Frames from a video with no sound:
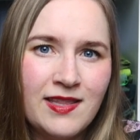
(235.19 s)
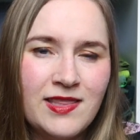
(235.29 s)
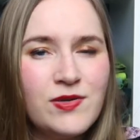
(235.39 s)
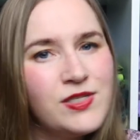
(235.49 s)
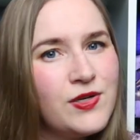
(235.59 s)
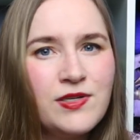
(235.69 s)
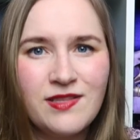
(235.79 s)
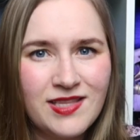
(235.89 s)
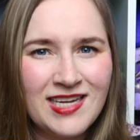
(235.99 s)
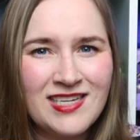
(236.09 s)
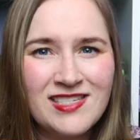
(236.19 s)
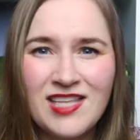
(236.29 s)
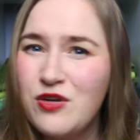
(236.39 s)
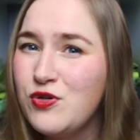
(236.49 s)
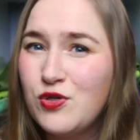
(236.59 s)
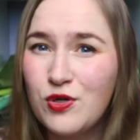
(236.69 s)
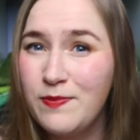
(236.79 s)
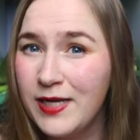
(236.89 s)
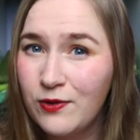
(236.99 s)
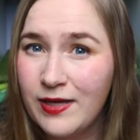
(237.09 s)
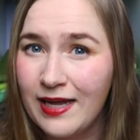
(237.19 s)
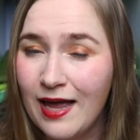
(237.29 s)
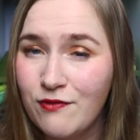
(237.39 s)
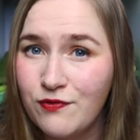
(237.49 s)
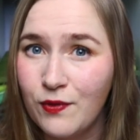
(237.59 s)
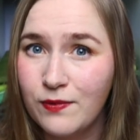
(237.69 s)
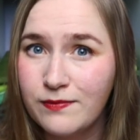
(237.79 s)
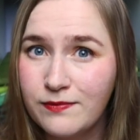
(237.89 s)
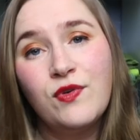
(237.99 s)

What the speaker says: there are certain things that you should be looking out for.